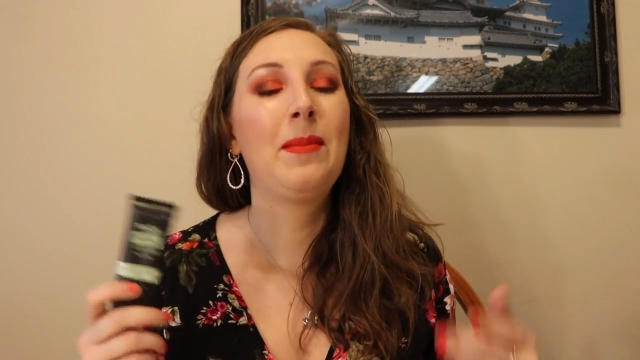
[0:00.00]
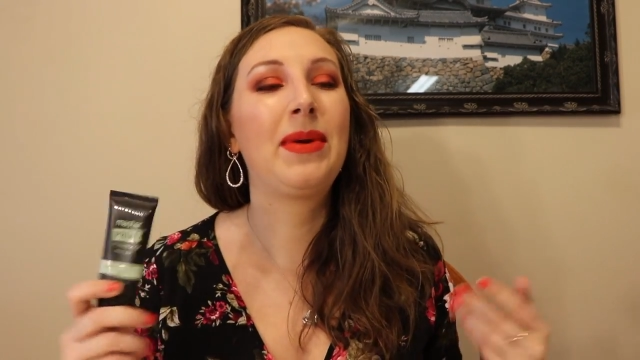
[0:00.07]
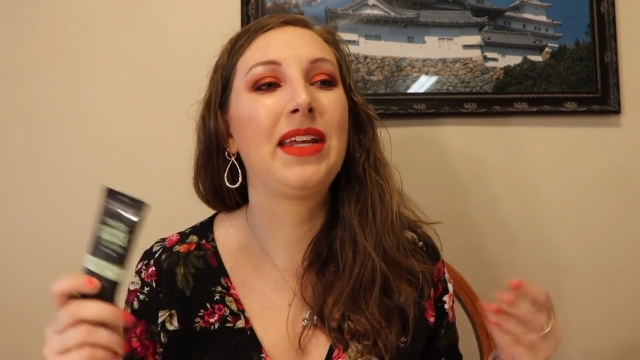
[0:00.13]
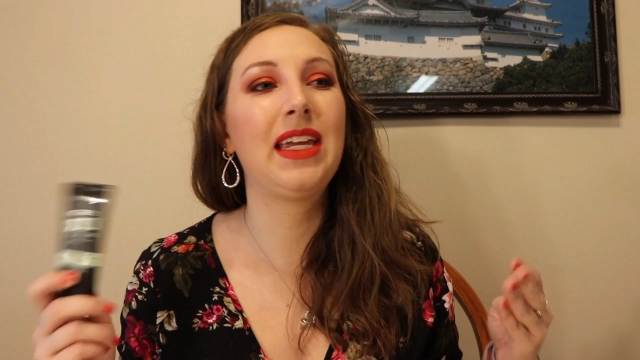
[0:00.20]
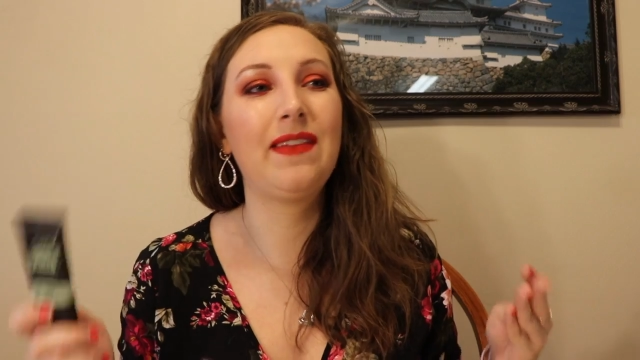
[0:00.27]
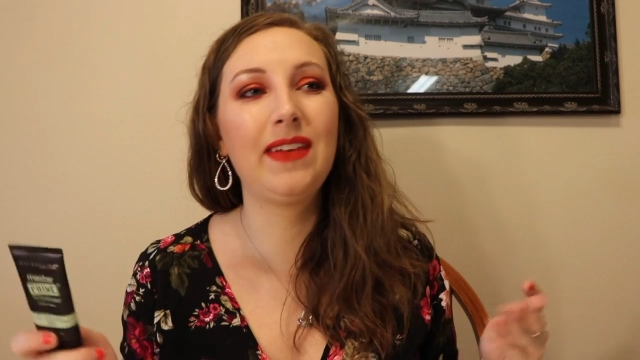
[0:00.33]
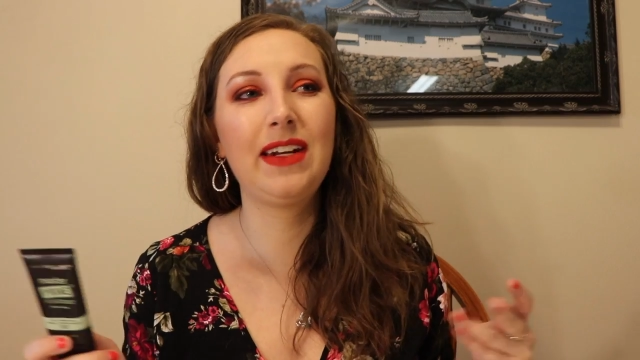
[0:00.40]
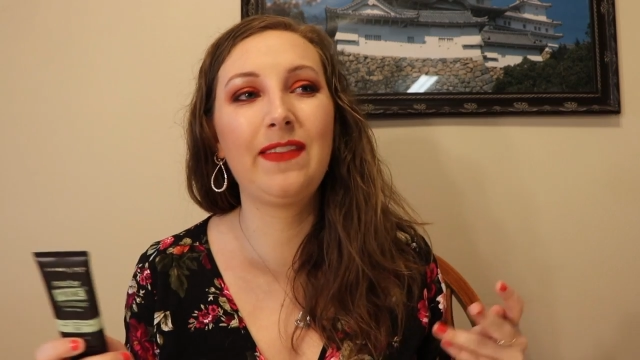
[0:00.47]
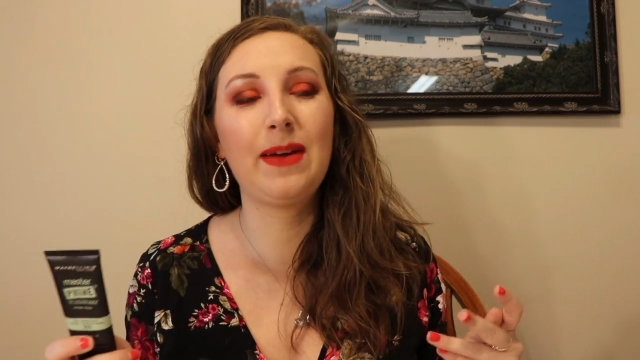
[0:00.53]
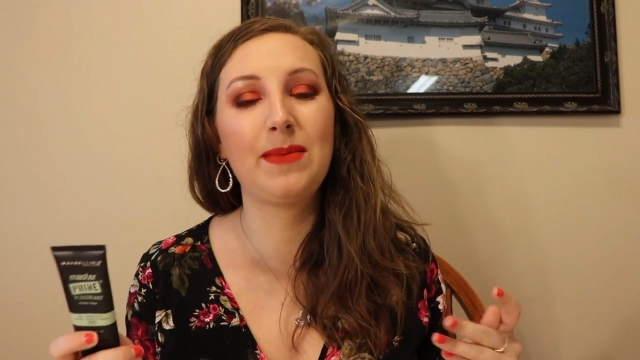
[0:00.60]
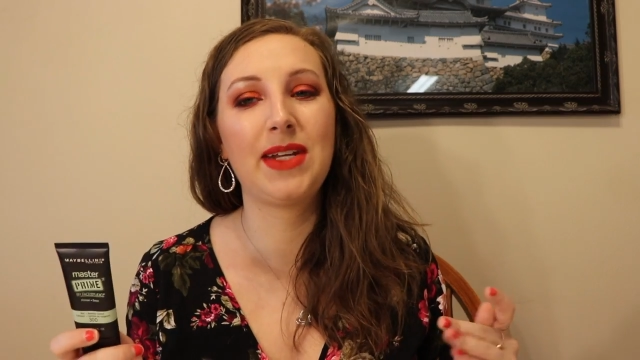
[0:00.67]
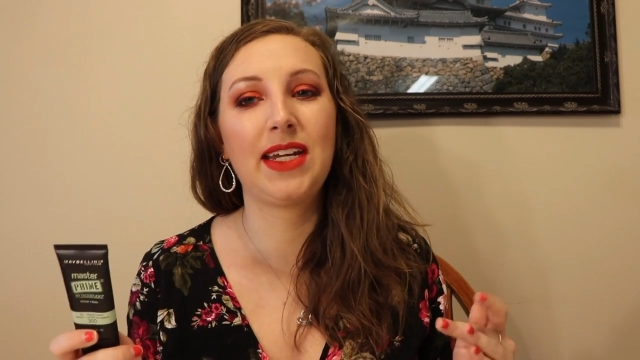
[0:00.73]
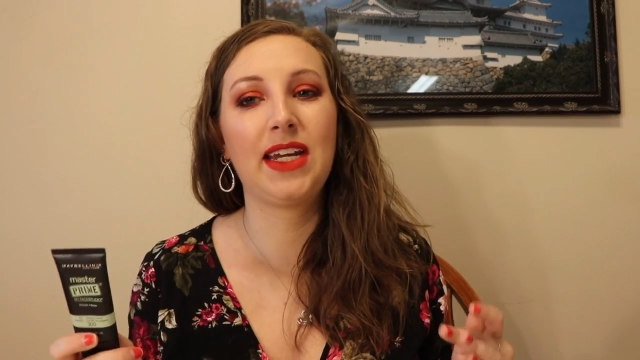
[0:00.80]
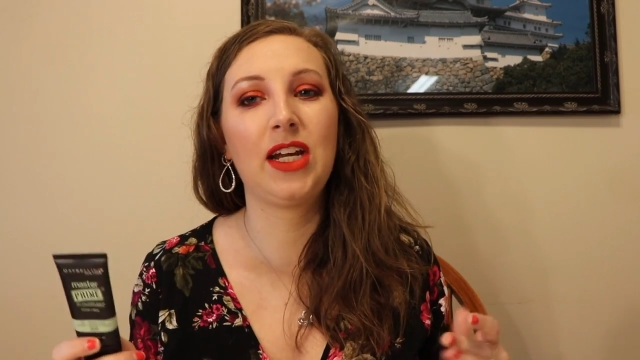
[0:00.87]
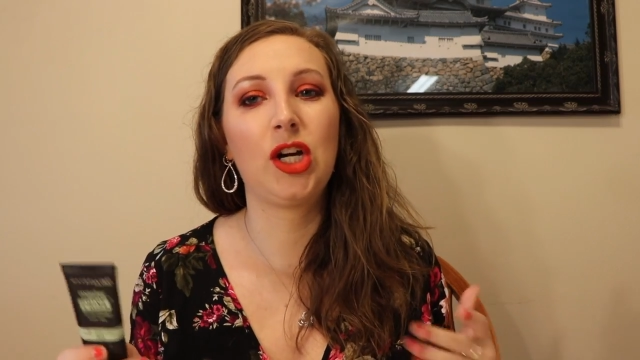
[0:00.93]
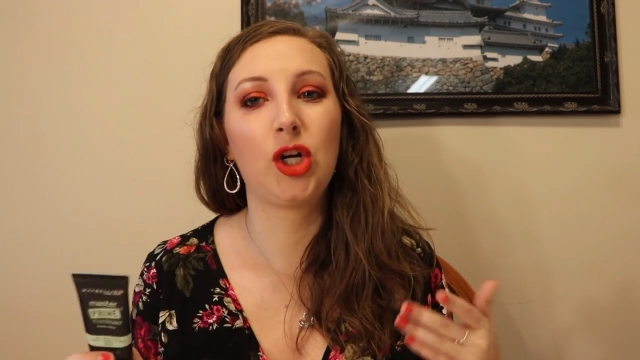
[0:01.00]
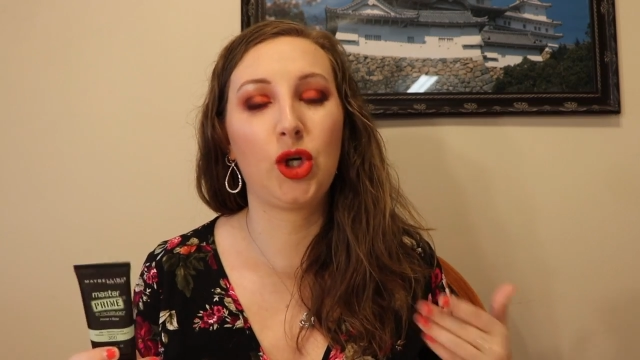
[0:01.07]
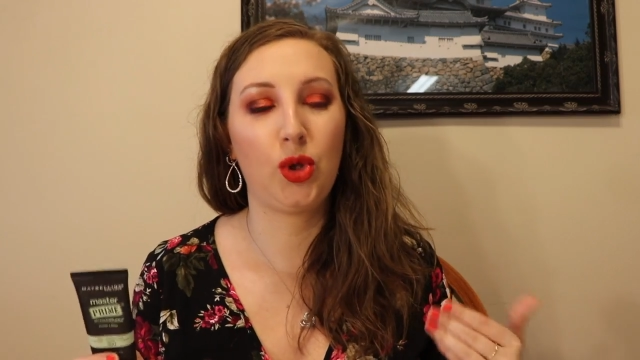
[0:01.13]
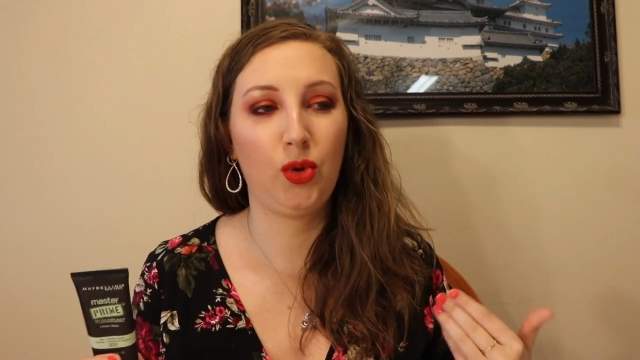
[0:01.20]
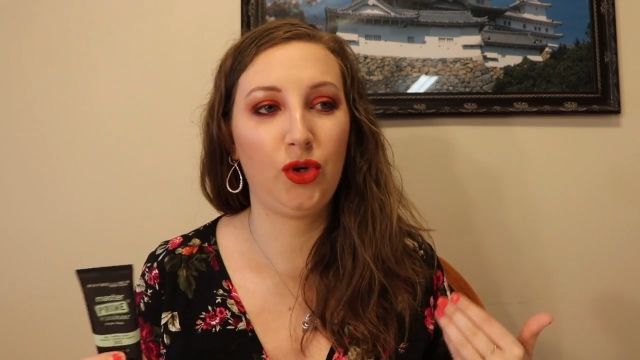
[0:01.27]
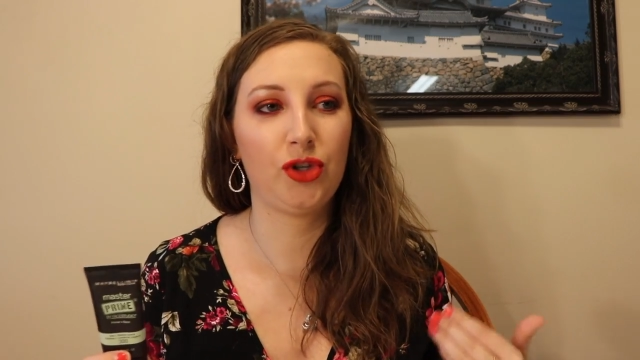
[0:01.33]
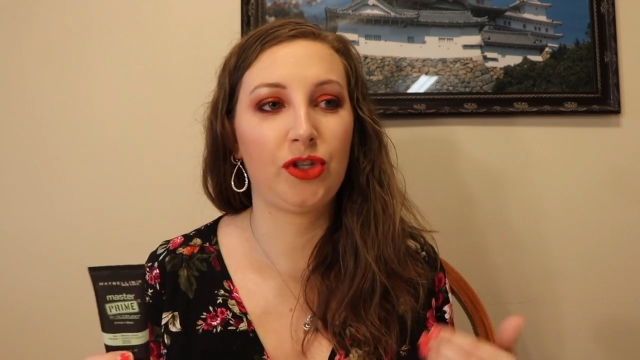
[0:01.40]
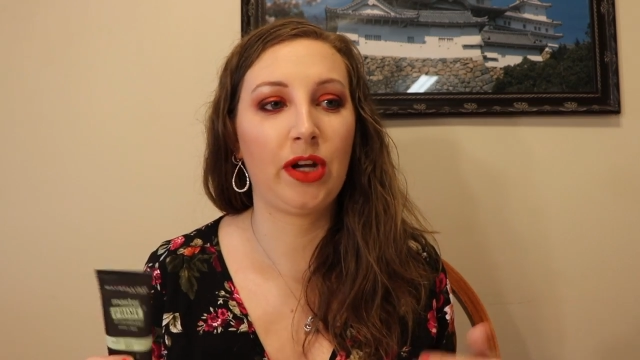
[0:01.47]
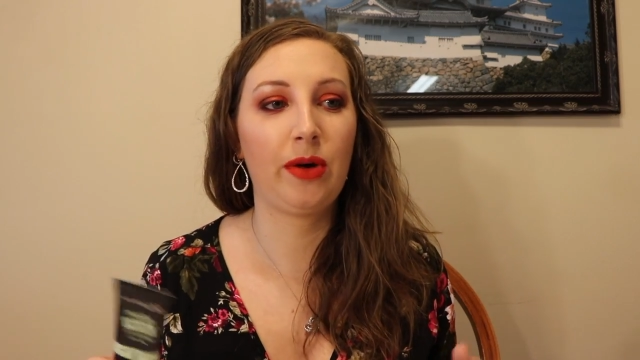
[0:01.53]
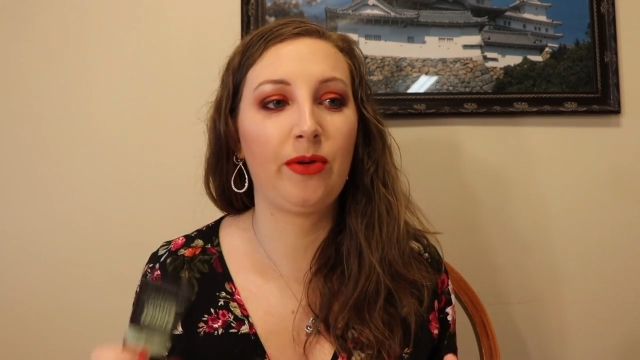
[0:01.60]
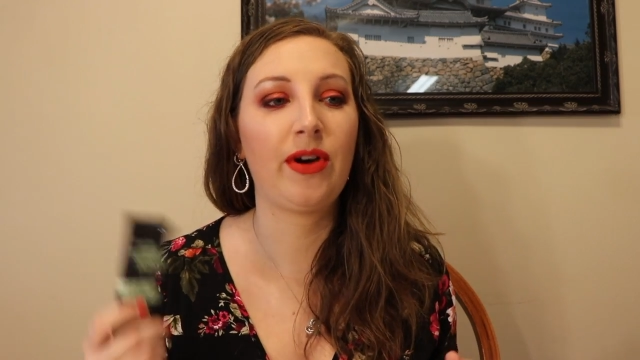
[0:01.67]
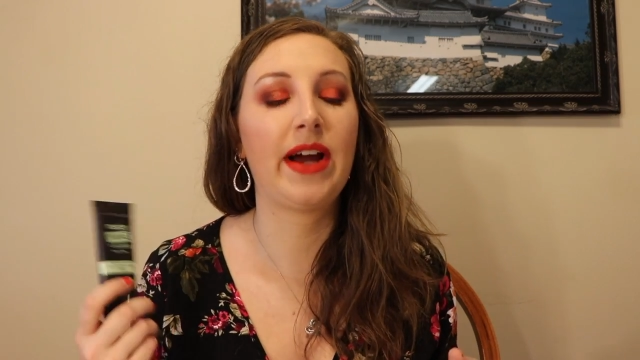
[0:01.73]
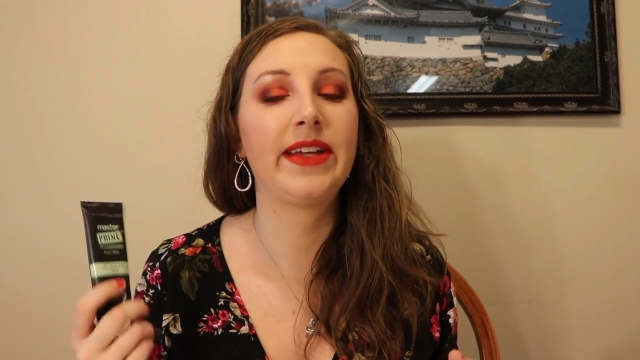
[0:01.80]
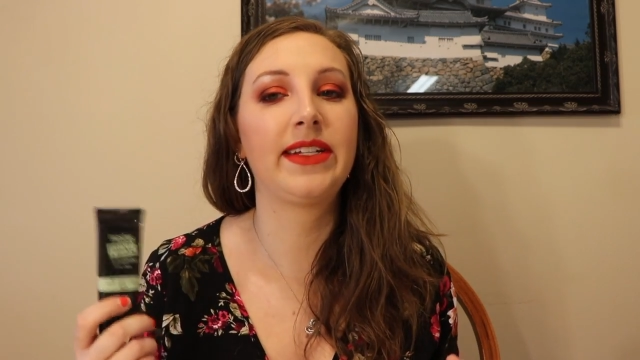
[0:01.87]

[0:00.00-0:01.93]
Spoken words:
but even if I'm taking a cooler shower,